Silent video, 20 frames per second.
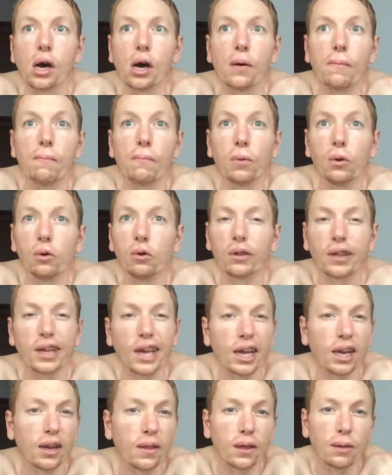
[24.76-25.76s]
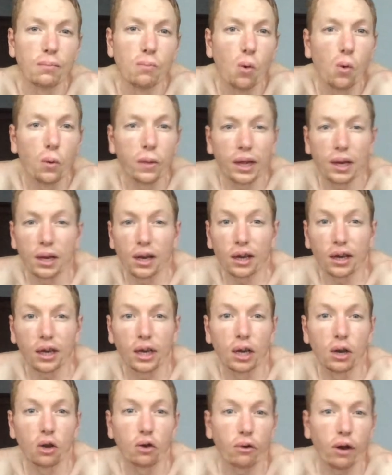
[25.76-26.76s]
Losing anything more than a
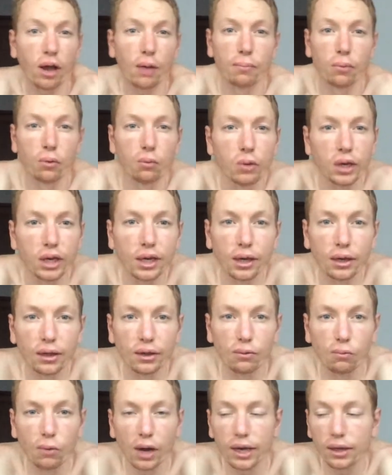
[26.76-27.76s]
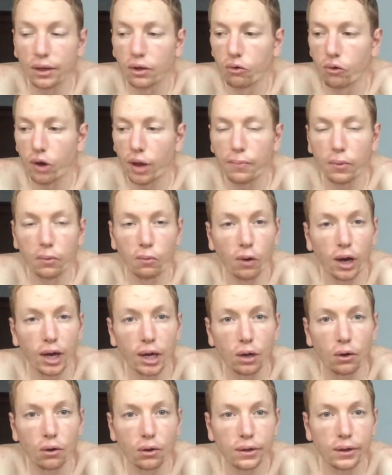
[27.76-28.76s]
kilogram per week is way too rapid
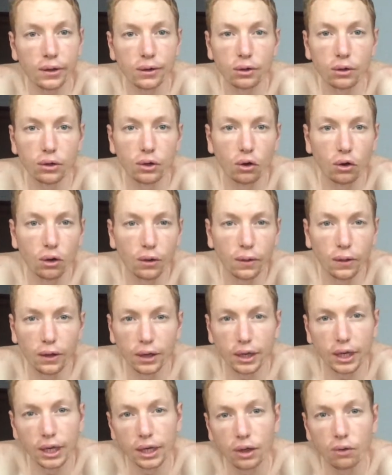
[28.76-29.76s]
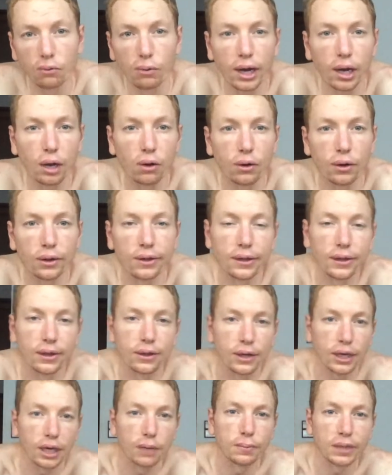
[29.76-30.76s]
weight loss. So you've got the key to weight loss
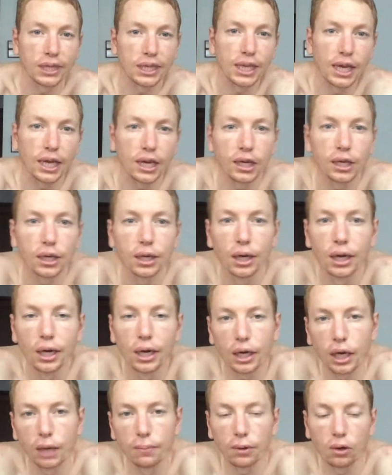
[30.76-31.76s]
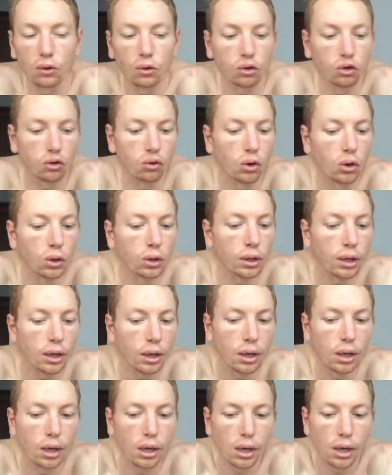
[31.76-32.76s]
is to keep it steady, keep it
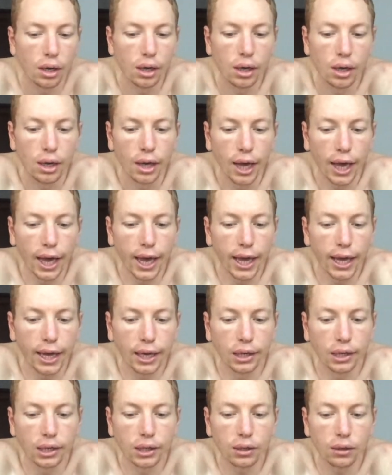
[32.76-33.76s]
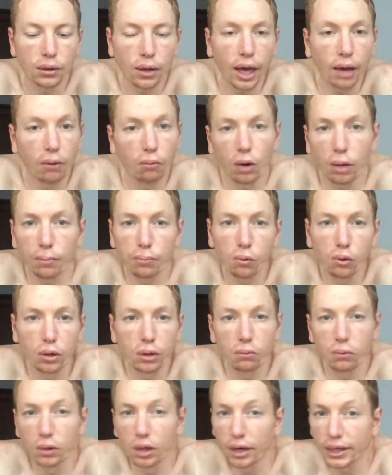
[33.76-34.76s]
controlled. And at what
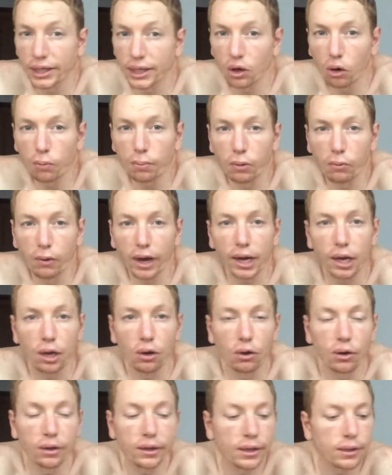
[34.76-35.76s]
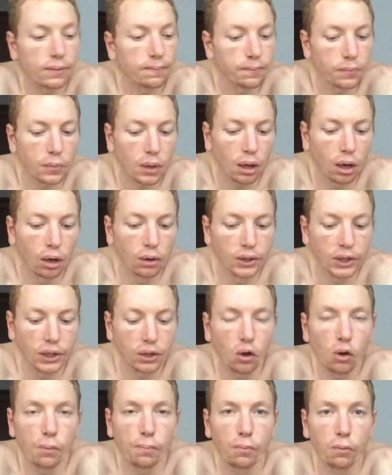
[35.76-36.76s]
point will I stop the weight loss? I'll
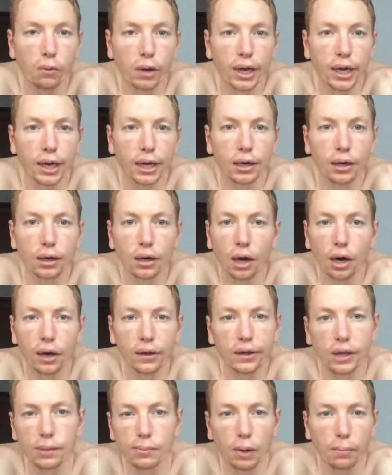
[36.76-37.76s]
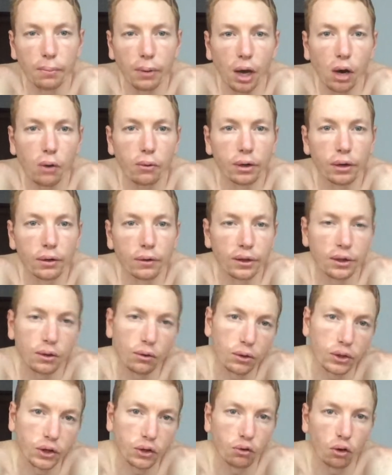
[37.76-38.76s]
stop when I see my power
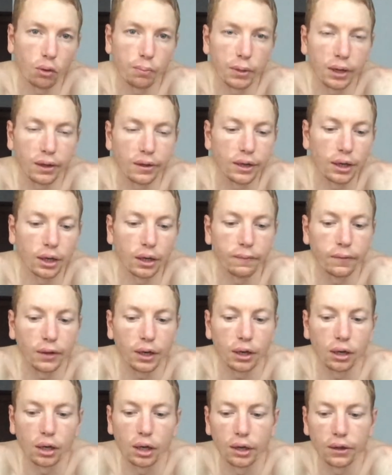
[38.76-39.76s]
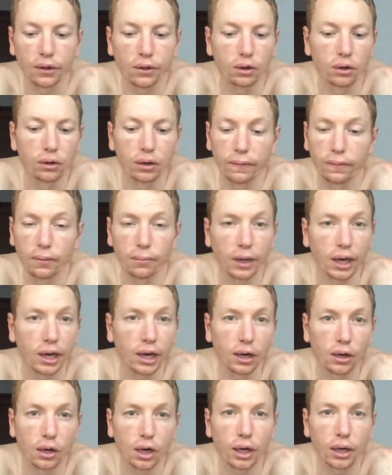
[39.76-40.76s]
starts dropping significantly. So if I'm
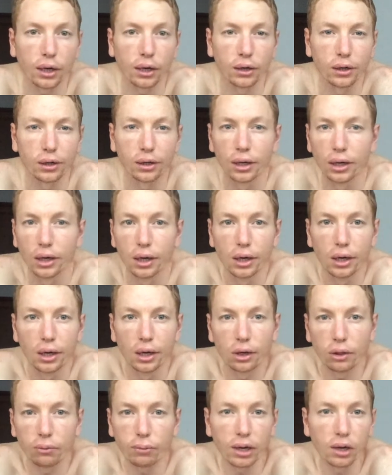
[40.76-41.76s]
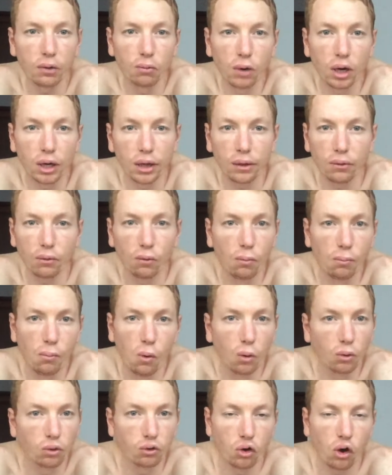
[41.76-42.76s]
getting like a 20 watt or
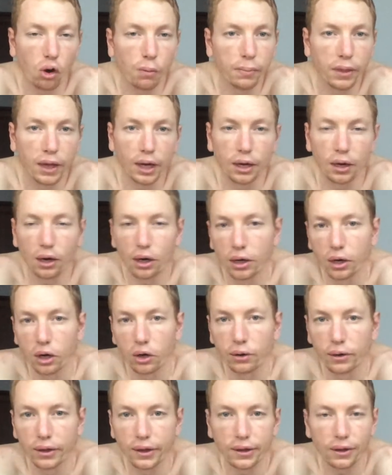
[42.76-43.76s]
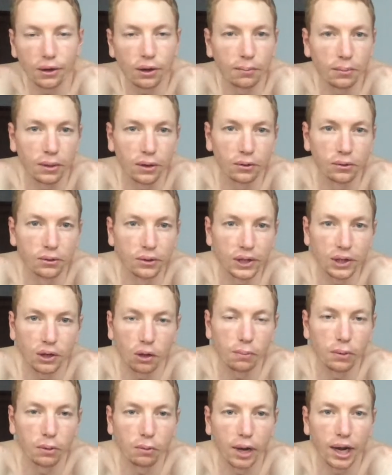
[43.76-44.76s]
more drop, then I know it's time to
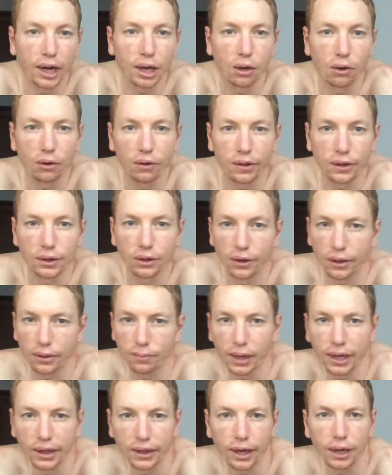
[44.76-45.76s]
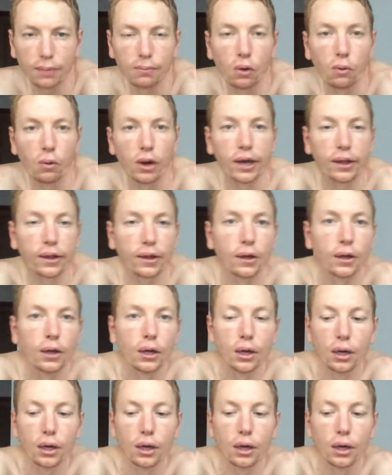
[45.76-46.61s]
stop the weight loss and just maintain my weight.